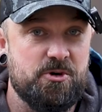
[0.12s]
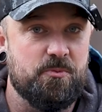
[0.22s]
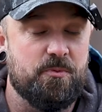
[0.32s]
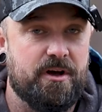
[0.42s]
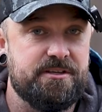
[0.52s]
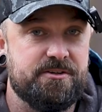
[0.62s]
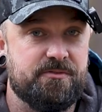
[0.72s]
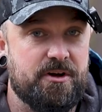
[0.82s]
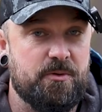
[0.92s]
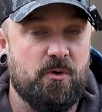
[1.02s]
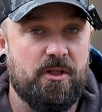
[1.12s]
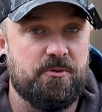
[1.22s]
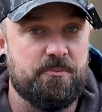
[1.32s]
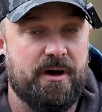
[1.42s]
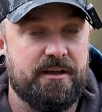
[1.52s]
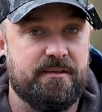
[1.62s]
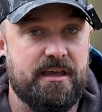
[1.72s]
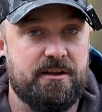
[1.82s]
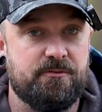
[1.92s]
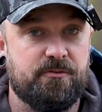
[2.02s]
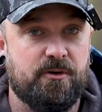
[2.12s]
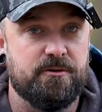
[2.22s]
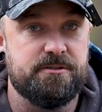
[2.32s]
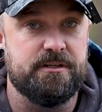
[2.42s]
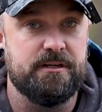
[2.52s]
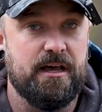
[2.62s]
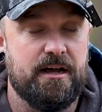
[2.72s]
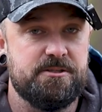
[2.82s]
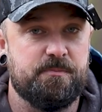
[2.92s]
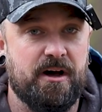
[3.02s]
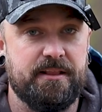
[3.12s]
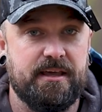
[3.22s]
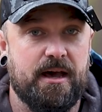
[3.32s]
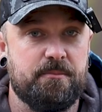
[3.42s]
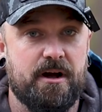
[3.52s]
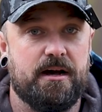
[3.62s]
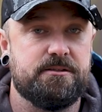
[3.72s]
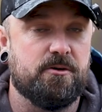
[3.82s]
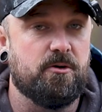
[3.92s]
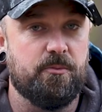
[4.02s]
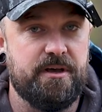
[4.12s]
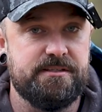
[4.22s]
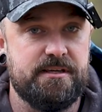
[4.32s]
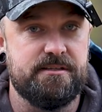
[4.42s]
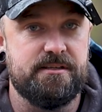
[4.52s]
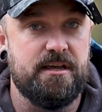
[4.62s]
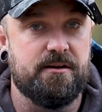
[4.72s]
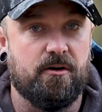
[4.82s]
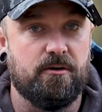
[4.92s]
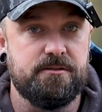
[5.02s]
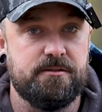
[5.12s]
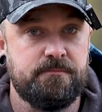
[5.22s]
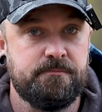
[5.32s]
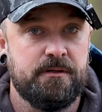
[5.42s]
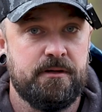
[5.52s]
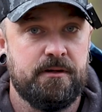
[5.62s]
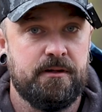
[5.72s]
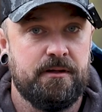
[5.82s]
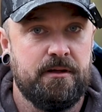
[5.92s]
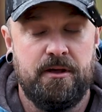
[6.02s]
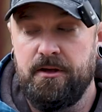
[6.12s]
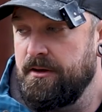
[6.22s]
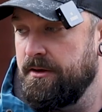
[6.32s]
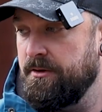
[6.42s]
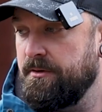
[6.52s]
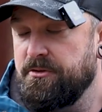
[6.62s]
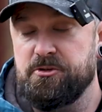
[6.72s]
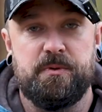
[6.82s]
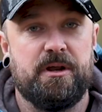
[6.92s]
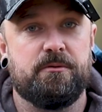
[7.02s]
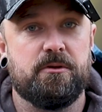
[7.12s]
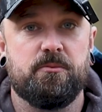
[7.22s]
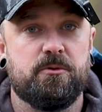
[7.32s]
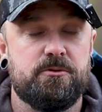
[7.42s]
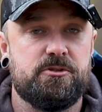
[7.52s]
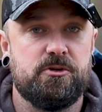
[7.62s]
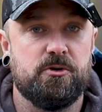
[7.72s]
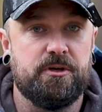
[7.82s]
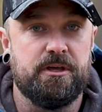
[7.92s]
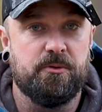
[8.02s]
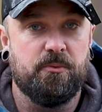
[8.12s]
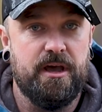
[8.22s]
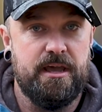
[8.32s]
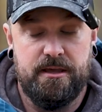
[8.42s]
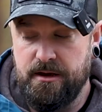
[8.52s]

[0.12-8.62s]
Joe Price. You're very welcome back to In Forest and Lands. Behind the camera, as always, is Olsson. We've just been out in the woods cooking away